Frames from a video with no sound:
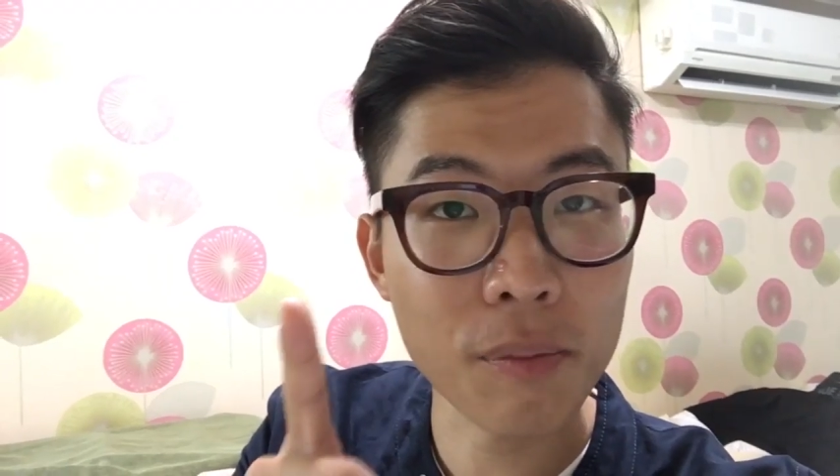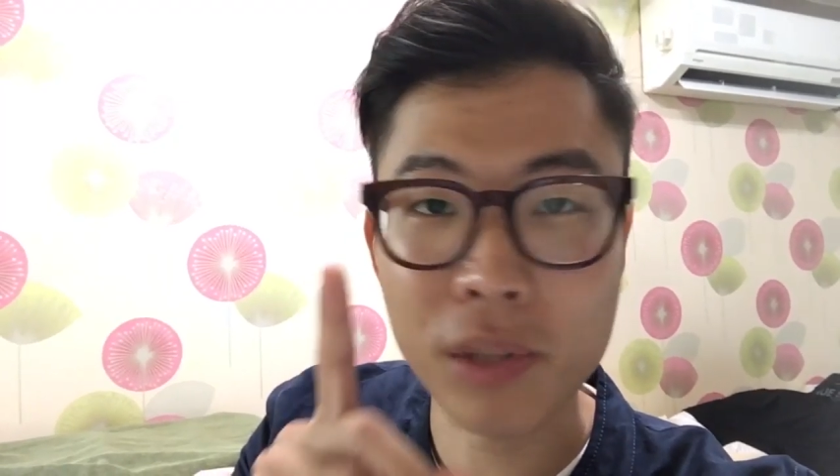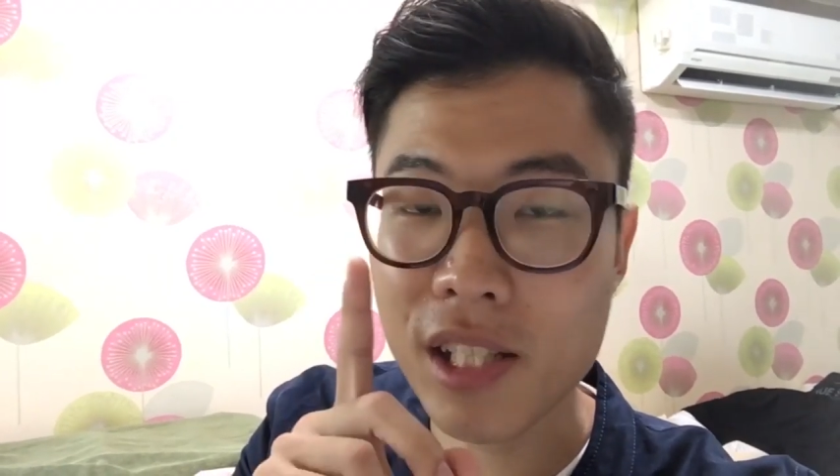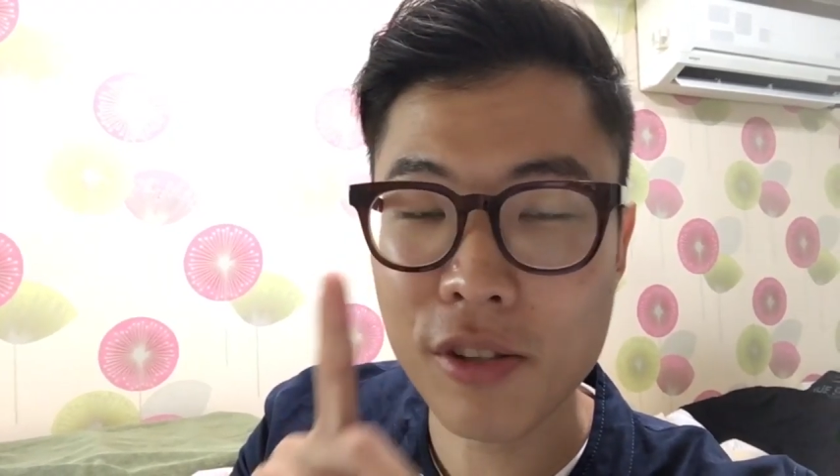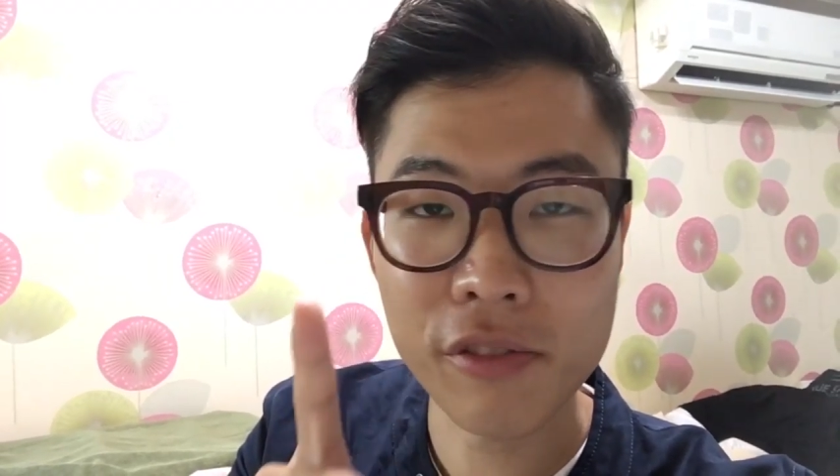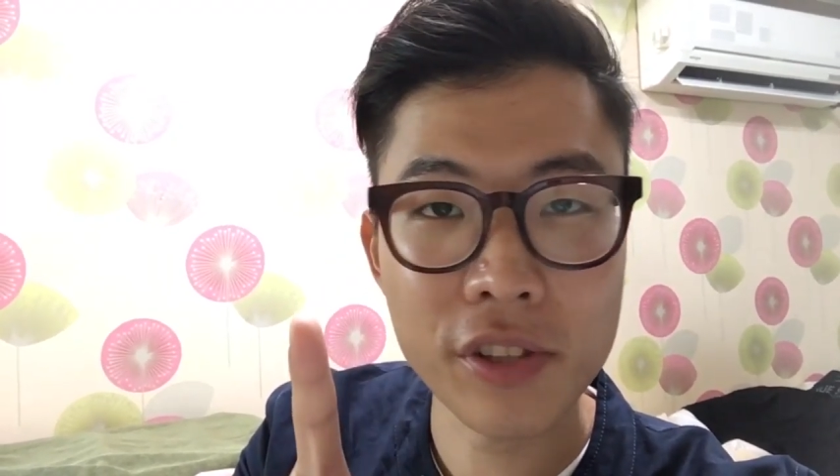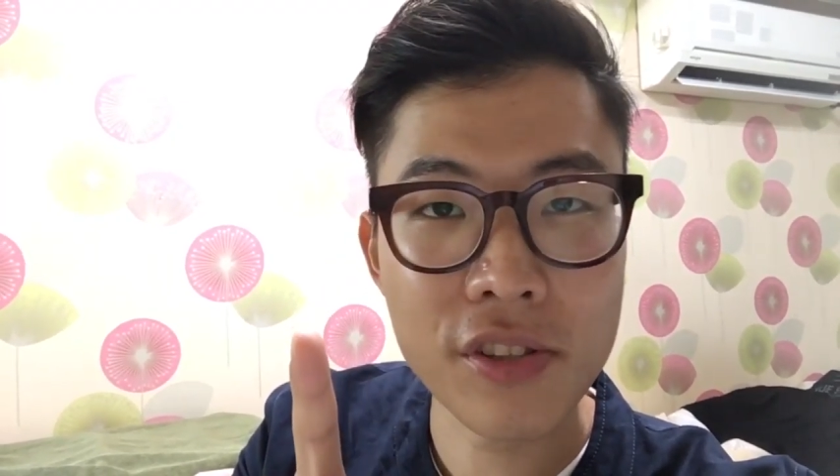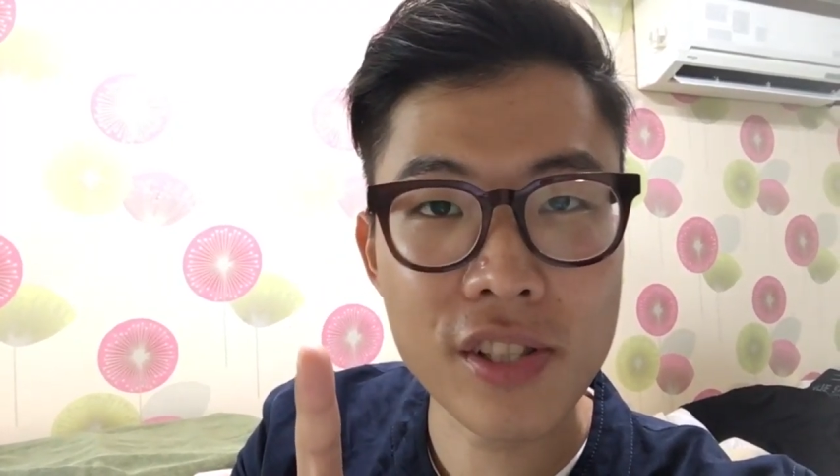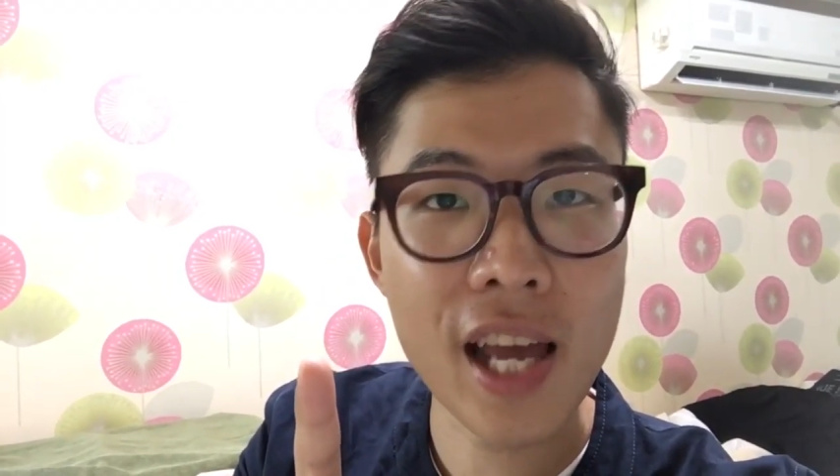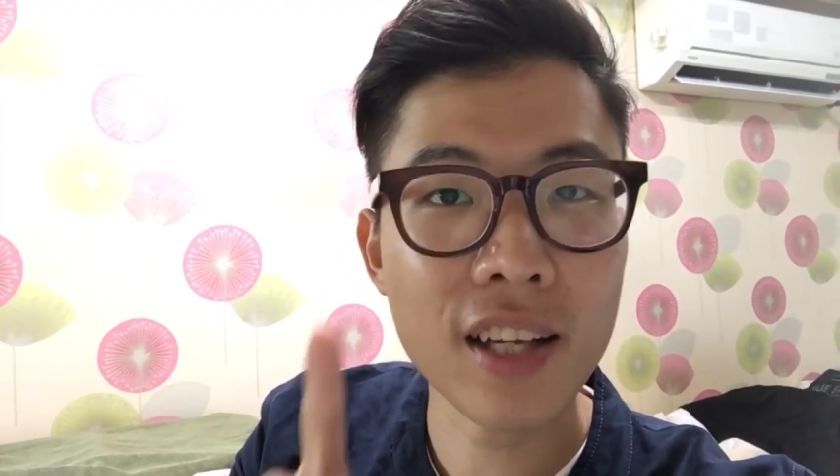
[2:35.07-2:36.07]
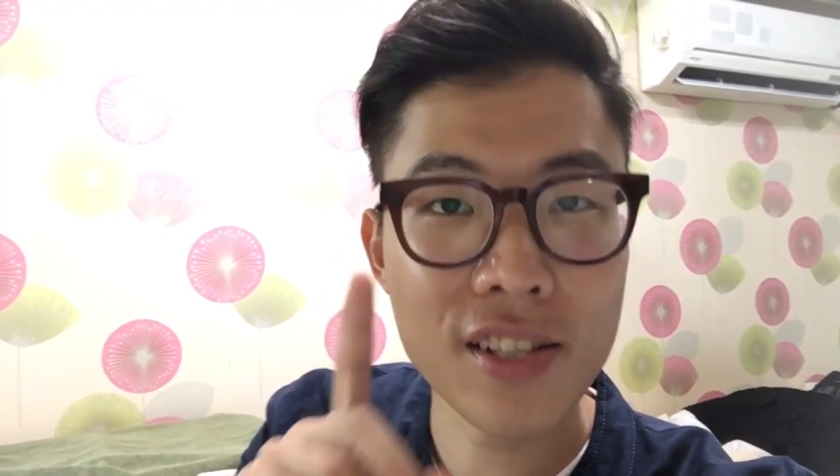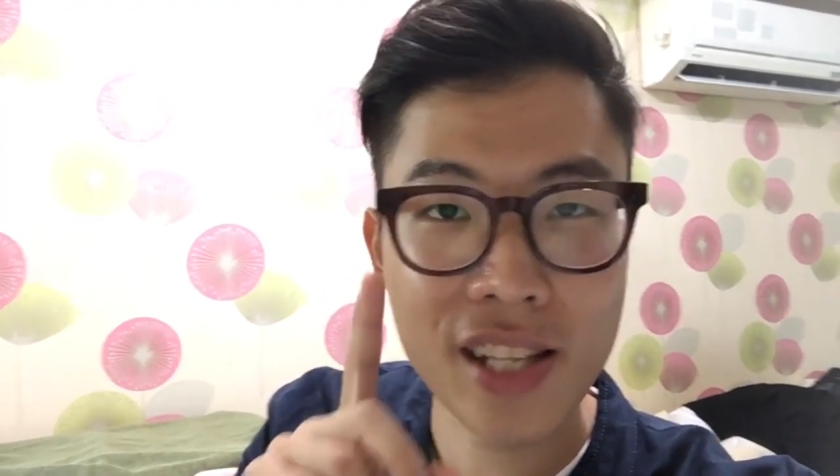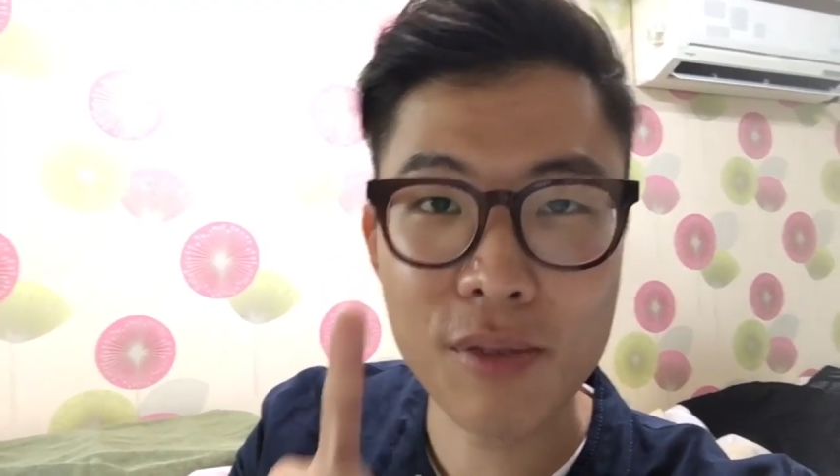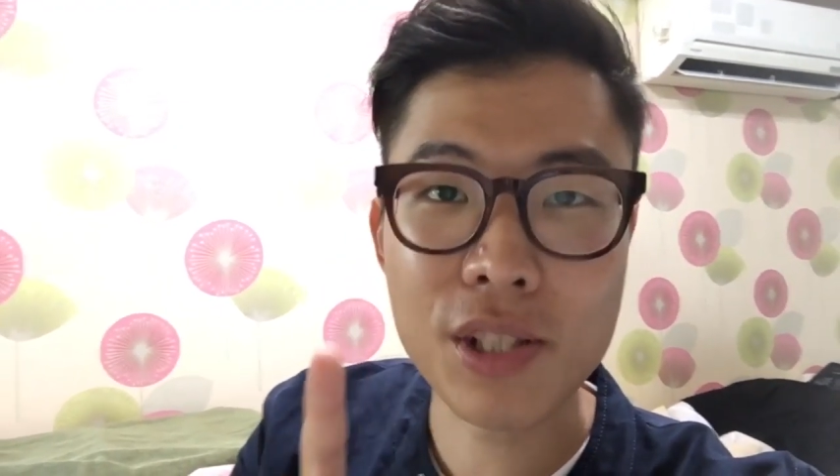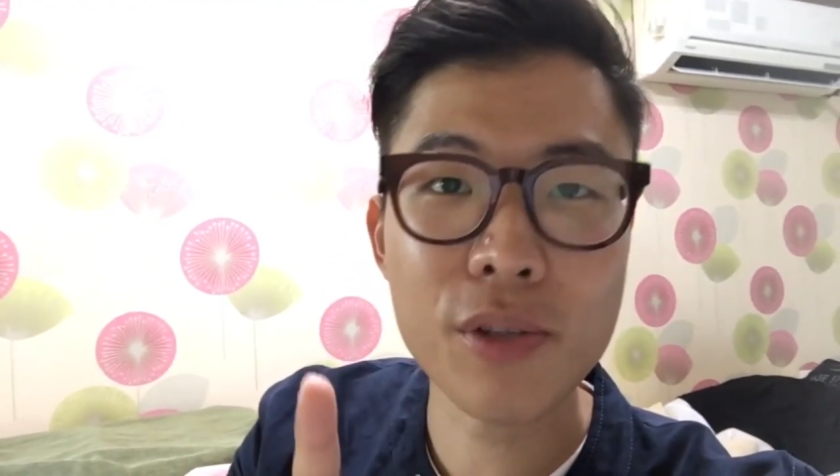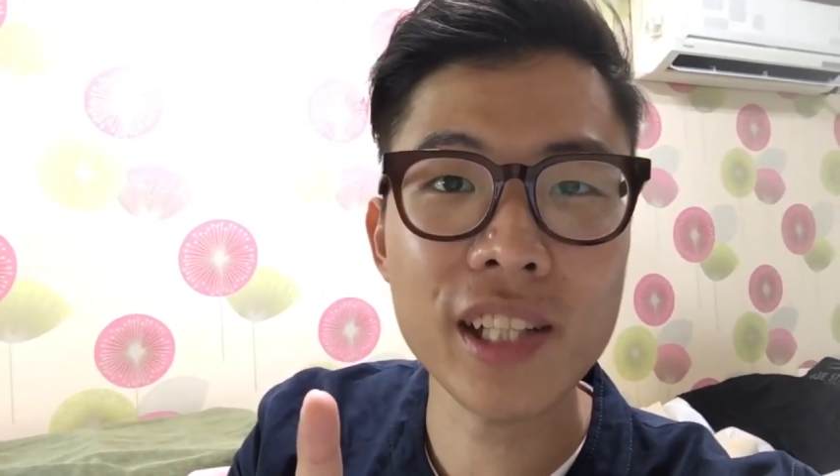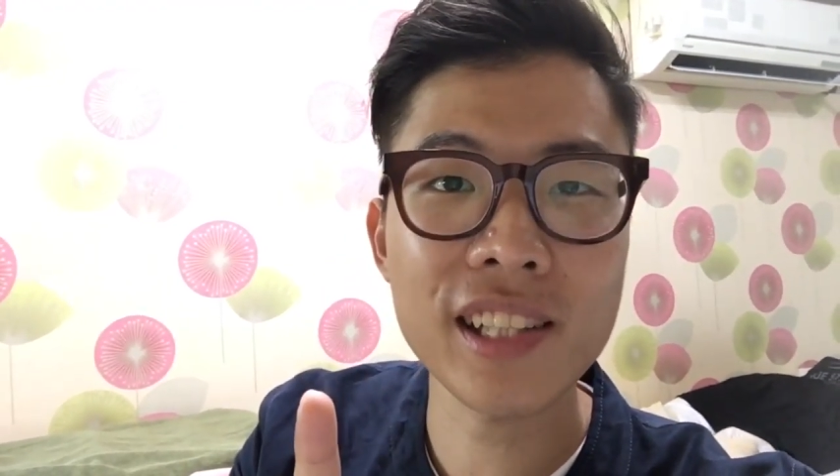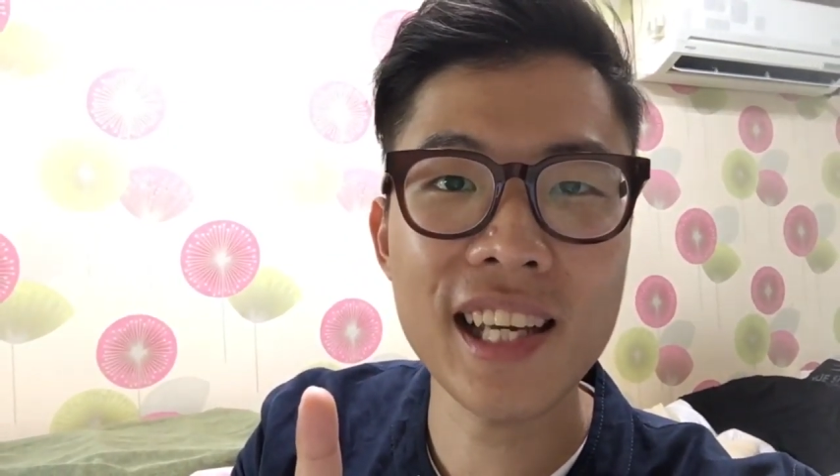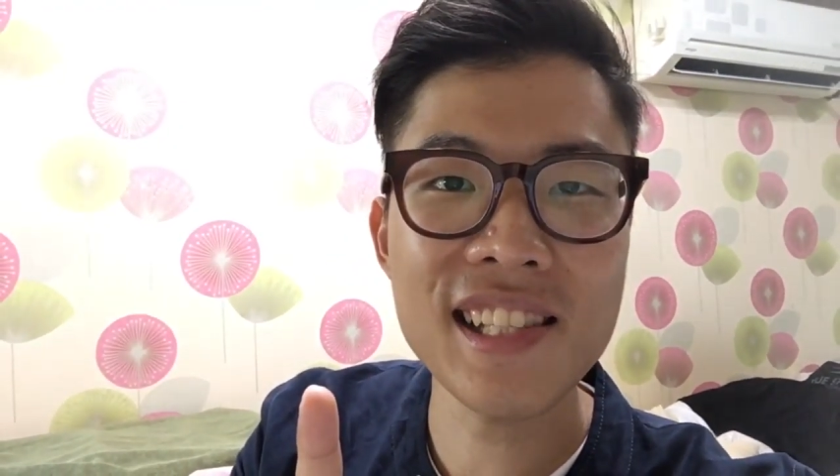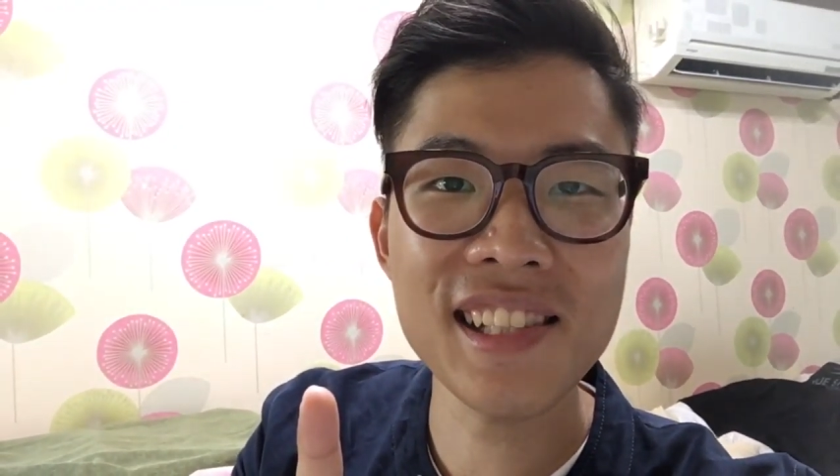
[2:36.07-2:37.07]
Please don't feel sad, because that was quite
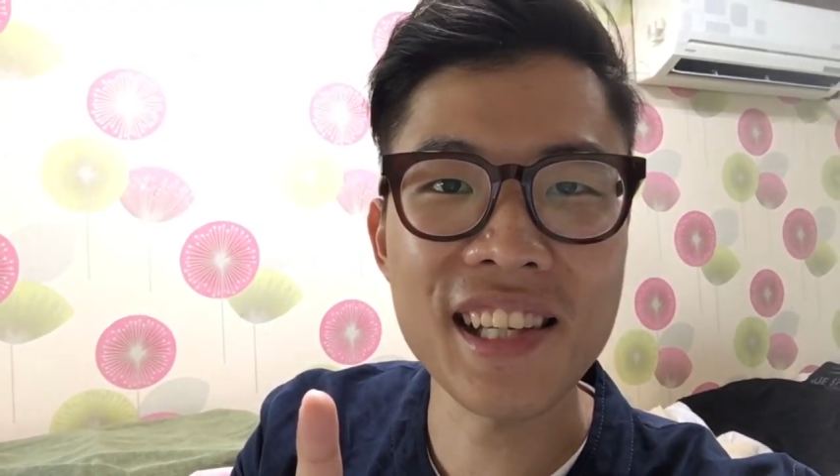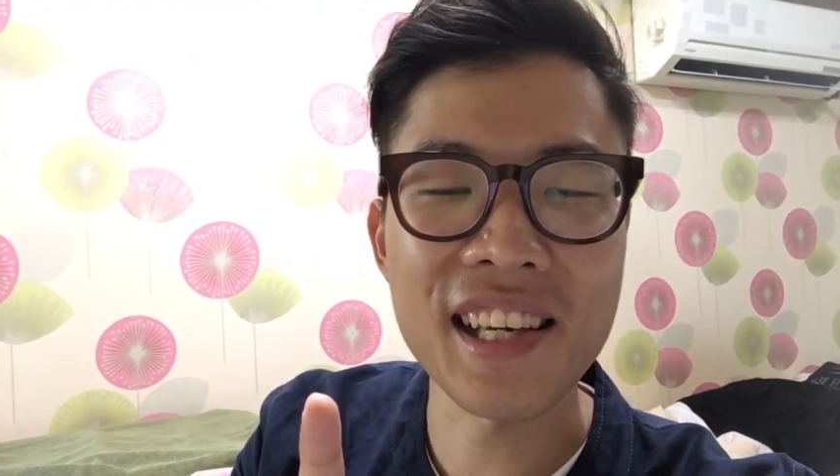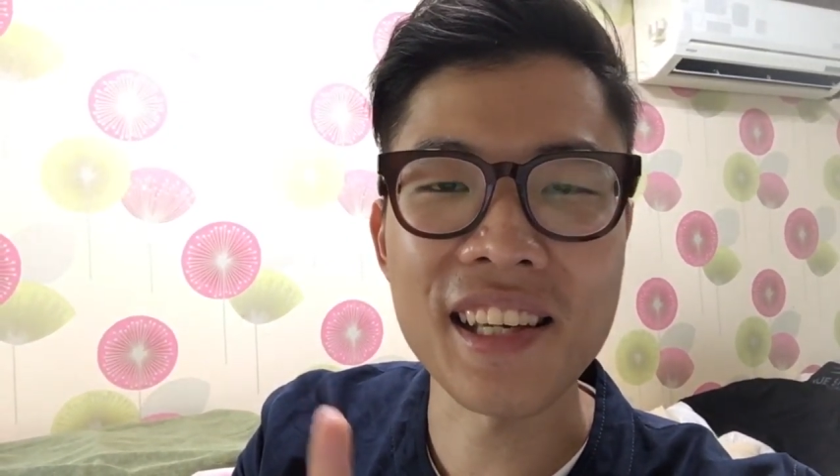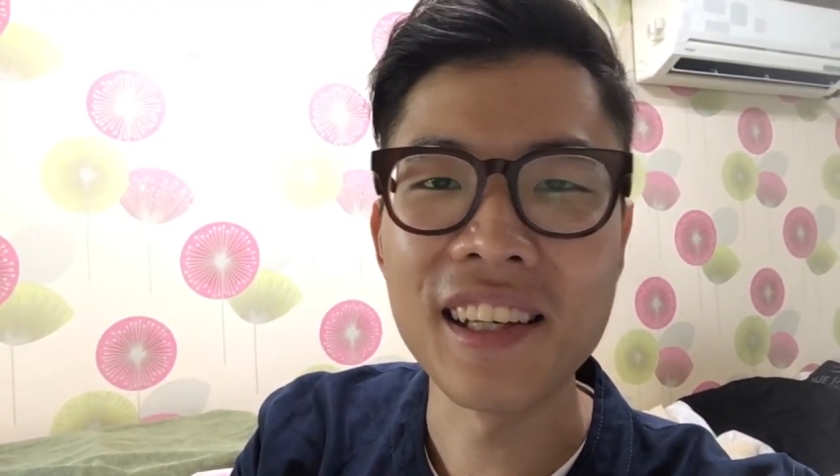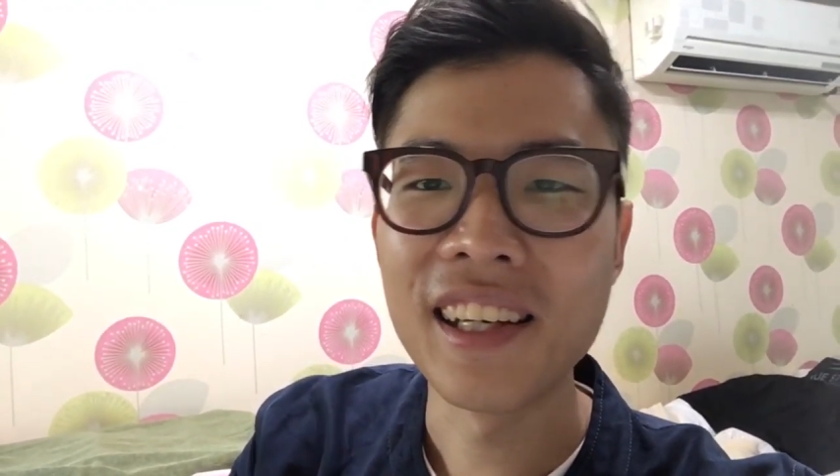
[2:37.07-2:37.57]
tasty